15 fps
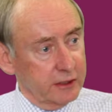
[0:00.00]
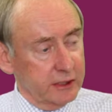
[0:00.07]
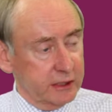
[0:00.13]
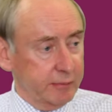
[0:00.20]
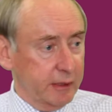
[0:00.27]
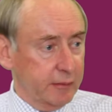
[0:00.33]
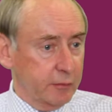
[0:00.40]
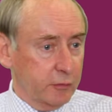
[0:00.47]
It's a
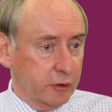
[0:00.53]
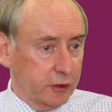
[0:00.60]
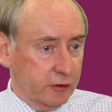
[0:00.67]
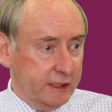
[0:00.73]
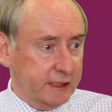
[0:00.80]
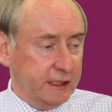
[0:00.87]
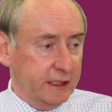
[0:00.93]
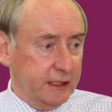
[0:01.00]
bit more
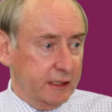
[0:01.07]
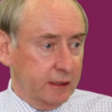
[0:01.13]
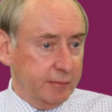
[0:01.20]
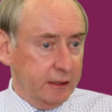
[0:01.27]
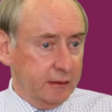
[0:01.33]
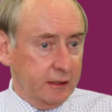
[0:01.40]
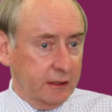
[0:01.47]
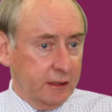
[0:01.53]
gritty and a
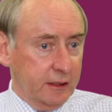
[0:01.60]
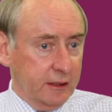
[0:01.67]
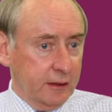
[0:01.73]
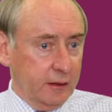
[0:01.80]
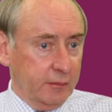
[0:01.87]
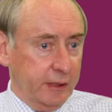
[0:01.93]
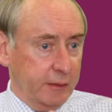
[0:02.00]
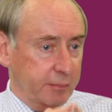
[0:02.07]
bit
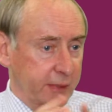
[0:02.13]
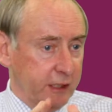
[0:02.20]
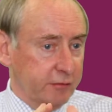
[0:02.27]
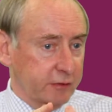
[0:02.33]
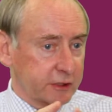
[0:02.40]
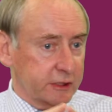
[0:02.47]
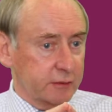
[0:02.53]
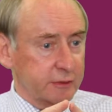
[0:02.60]

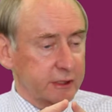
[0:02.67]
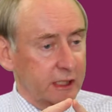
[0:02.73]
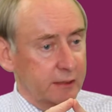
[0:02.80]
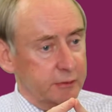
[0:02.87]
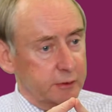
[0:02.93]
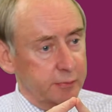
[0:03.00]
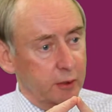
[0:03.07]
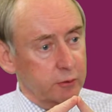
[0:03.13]
painful
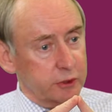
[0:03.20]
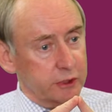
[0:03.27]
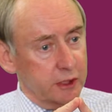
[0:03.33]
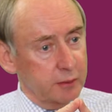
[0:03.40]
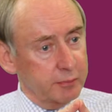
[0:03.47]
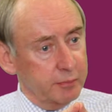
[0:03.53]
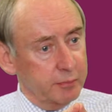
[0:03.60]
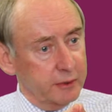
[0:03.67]
sometimes
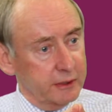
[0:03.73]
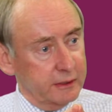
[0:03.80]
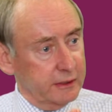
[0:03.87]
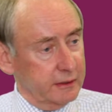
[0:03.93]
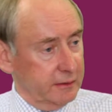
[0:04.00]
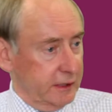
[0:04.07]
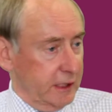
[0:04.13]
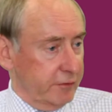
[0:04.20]
post-op, but
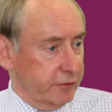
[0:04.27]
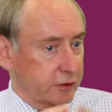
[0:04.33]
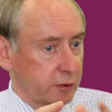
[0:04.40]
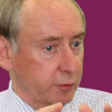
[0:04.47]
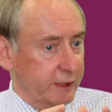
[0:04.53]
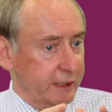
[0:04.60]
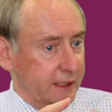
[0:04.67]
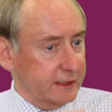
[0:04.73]
after a
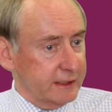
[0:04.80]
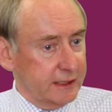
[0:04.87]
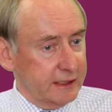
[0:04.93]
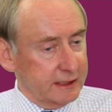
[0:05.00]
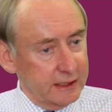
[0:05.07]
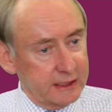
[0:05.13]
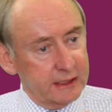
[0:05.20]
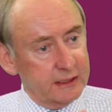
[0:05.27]
week it's
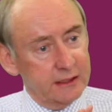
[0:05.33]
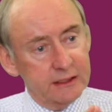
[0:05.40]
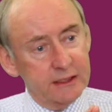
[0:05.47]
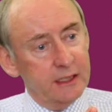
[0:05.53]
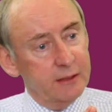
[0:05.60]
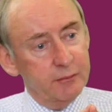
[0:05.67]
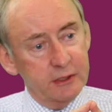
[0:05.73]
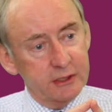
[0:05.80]
exactly the
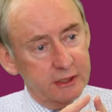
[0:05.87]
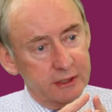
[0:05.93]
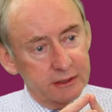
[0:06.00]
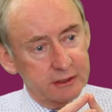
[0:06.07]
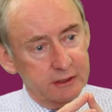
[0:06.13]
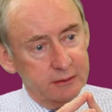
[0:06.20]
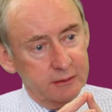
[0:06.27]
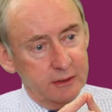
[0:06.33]
same
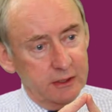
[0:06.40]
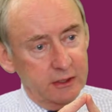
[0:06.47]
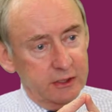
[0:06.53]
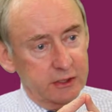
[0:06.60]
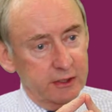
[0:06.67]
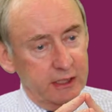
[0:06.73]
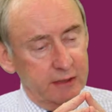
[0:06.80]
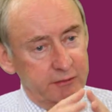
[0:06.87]
result.
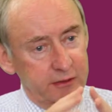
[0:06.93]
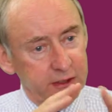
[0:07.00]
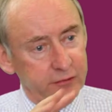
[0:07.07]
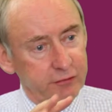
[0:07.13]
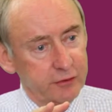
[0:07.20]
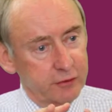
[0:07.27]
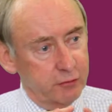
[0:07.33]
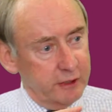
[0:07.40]
So they have
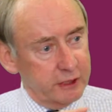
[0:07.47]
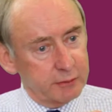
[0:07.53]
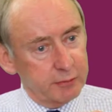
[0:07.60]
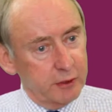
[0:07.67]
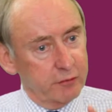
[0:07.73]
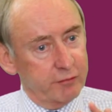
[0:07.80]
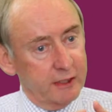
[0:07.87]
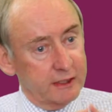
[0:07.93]
different risk
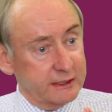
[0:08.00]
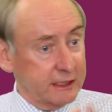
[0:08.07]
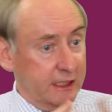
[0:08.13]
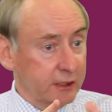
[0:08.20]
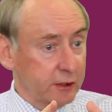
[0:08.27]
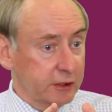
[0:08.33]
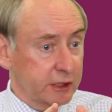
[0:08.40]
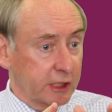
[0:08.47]
profiles. It's
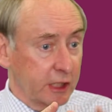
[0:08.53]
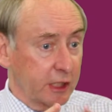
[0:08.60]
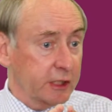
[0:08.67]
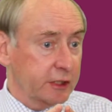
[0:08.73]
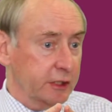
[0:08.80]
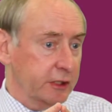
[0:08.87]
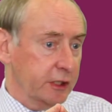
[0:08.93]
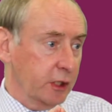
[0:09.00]
like going to
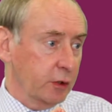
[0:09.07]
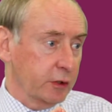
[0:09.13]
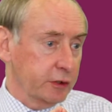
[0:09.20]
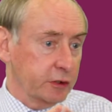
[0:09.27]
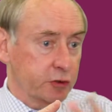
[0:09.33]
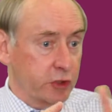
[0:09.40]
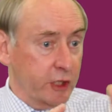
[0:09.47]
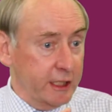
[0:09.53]
London. You can go on
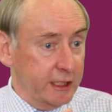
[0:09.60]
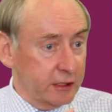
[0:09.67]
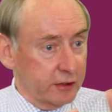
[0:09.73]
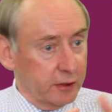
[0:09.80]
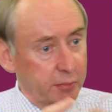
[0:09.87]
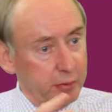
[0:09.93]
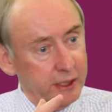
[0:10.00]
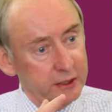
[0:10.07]
the train or
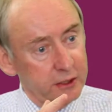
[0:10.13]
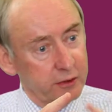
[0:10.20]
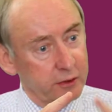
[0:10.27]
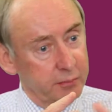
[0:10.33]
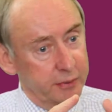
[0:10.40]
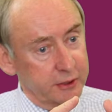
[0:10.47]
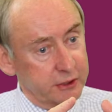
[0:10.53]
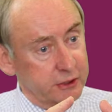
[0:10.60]
the plane or the
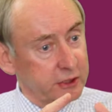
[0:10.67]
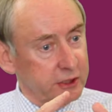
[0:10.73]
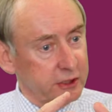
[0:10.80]
bus.